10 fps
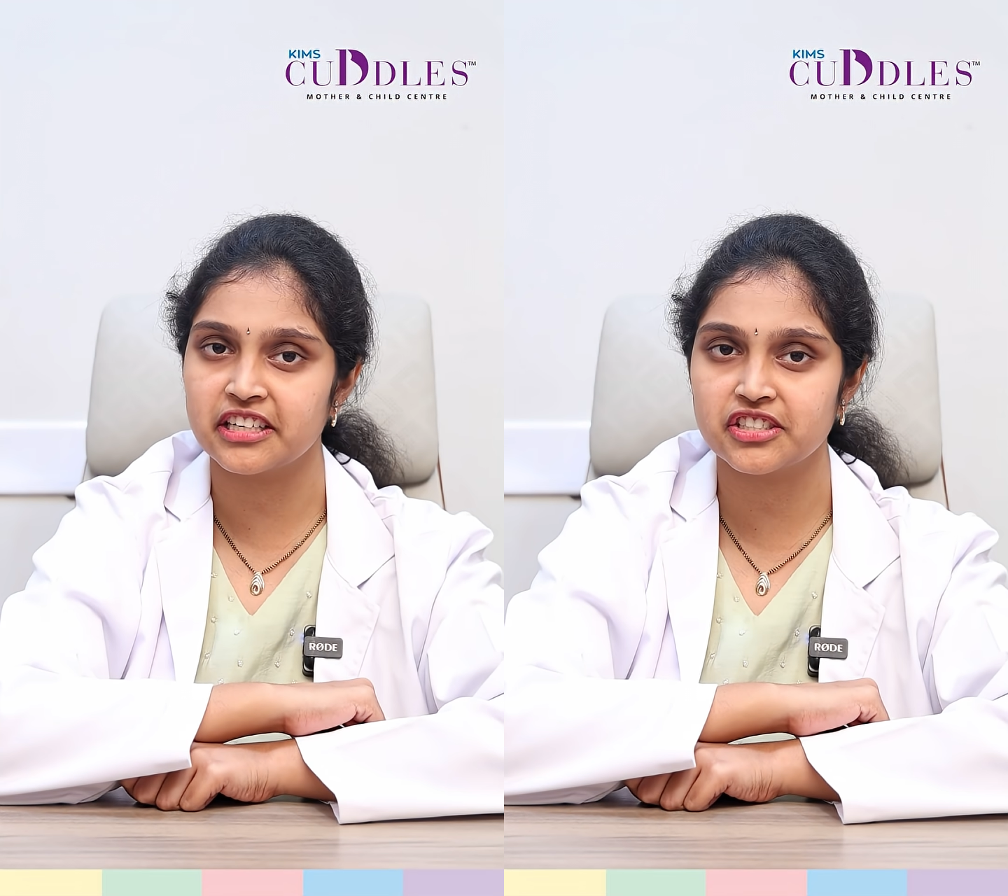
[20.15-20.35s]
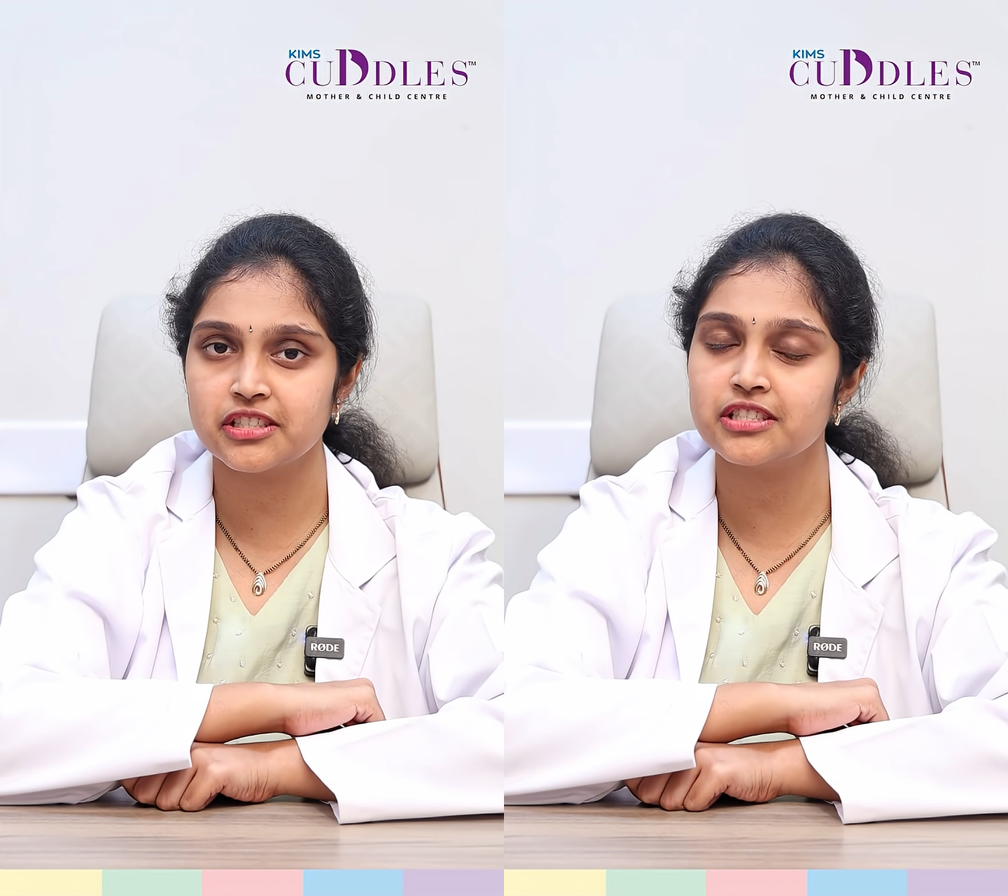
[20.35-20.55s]

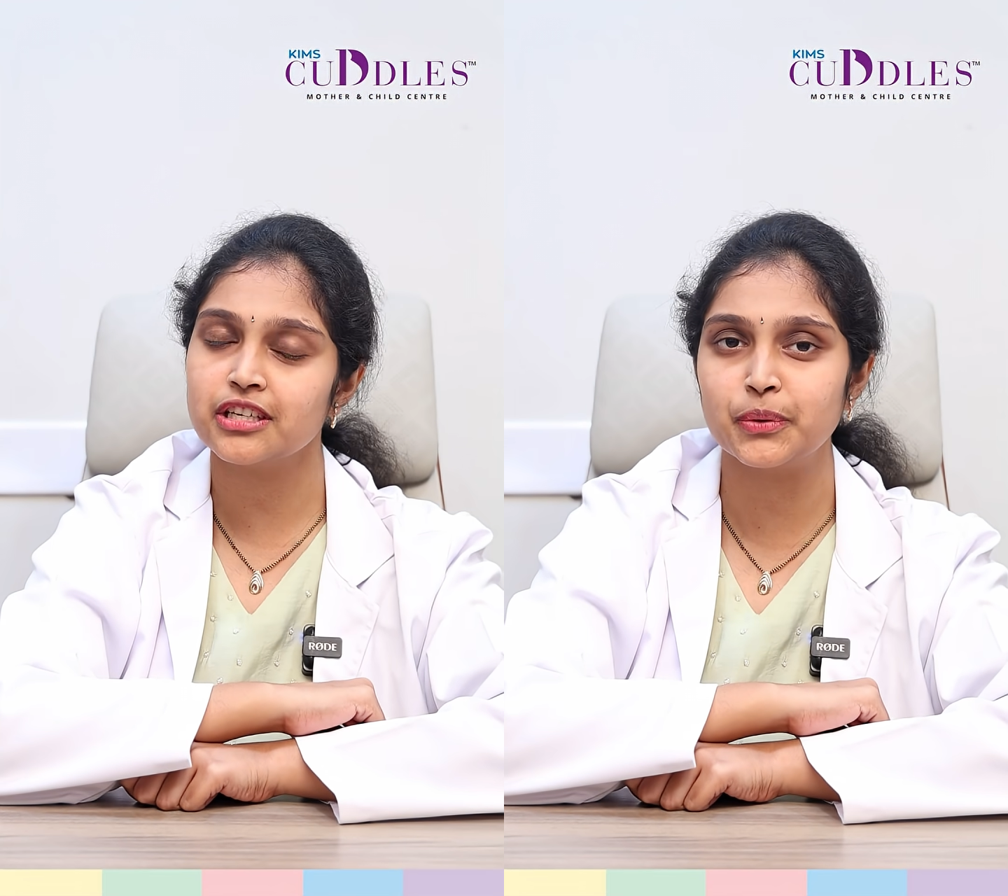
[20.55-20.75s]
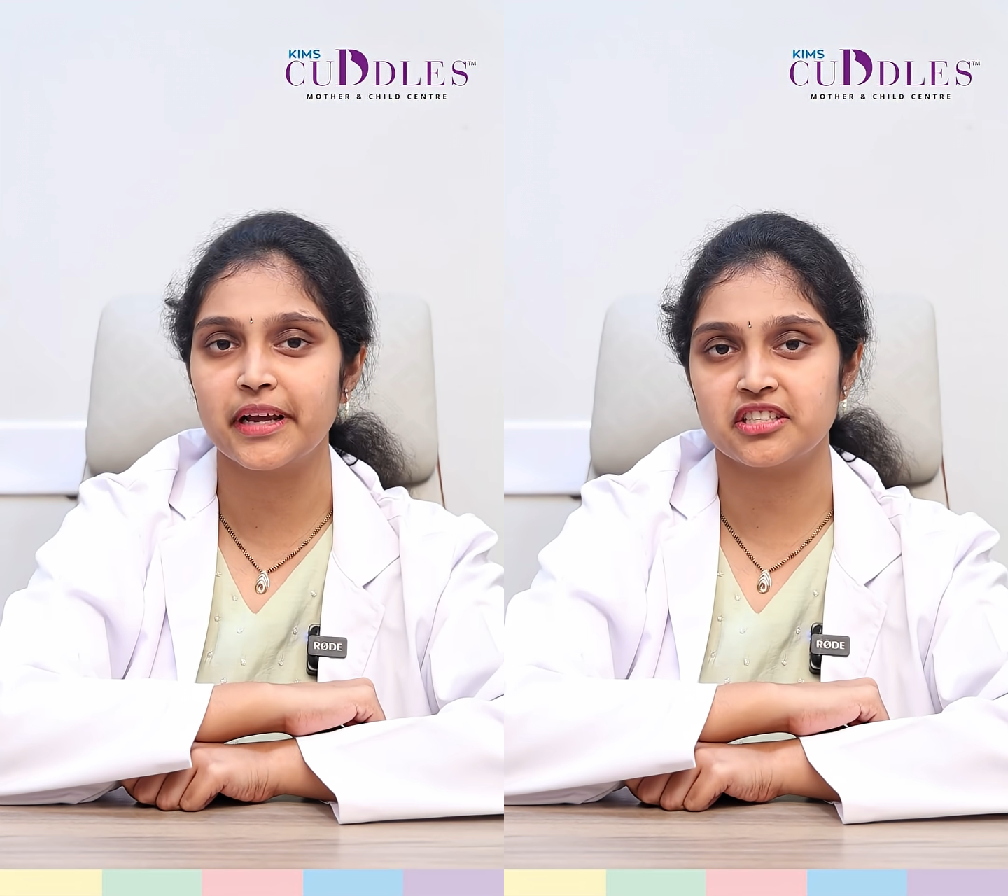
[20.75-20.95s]

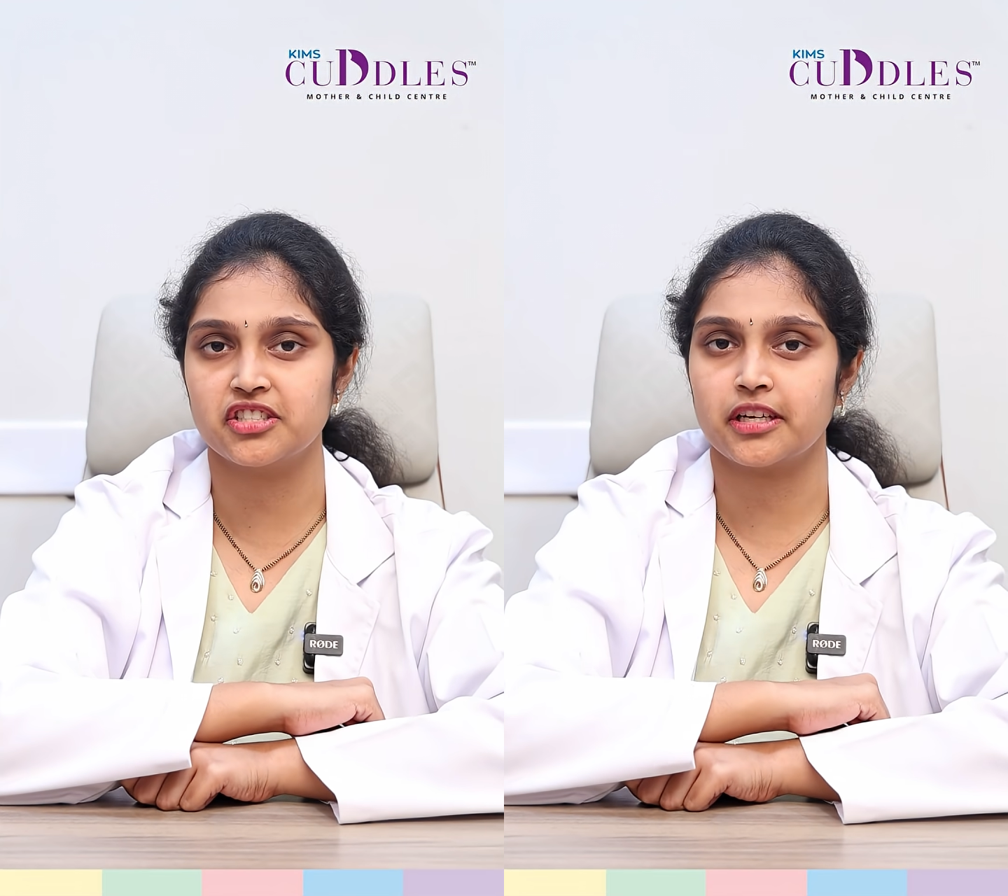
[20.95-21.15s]
conditions. Do get